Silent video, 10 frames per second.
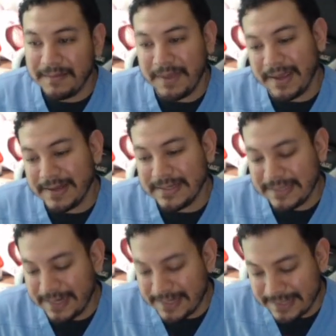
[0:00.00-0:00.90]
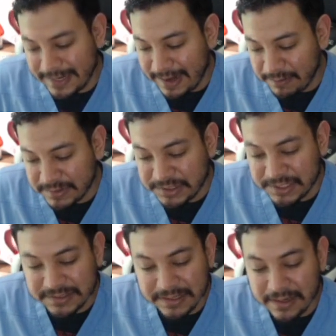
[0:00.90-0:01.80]
Because like I said, I was
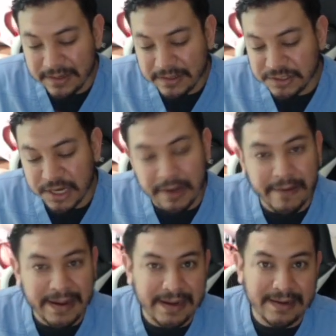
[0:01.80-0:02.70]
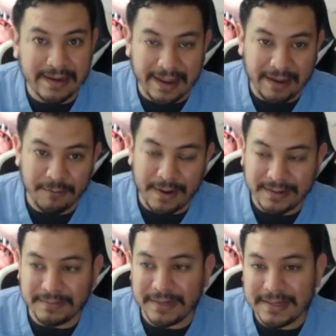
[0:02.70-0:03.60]
just generating a
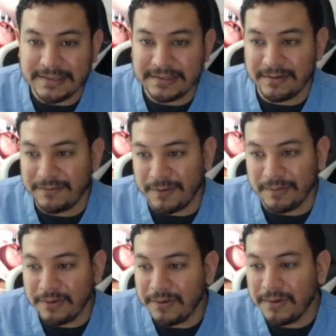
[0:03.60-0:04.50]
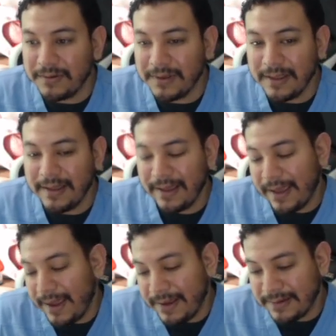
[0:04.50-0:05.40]
random list from Google.
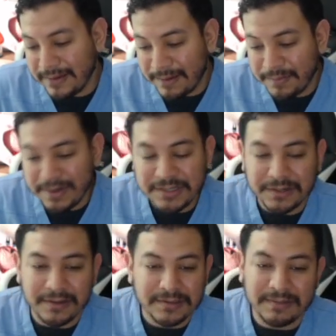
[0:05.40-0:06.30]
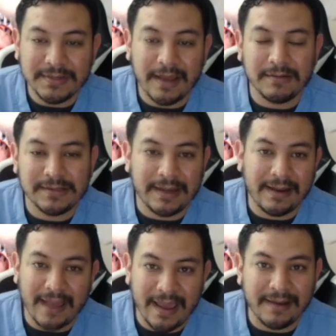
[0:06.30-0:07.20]
And I'm pretty sure there's some titles that
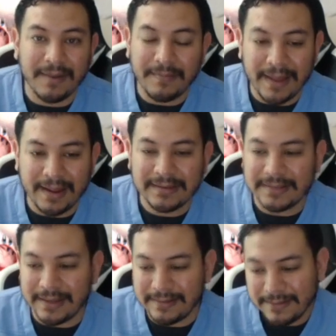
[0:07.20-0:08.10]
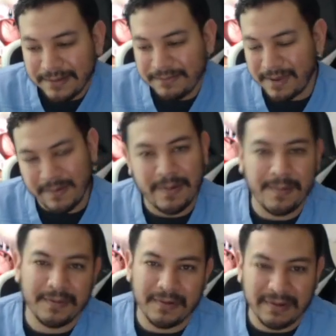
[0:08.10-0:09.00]
I add in my packs that maybe
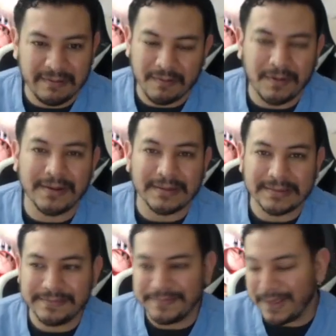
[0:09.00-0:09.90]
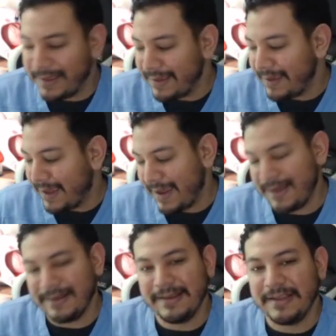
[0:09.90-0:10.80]
people don't even want.
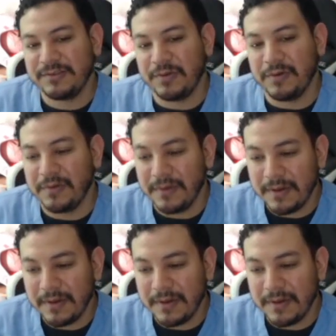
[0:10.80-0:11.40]
And this will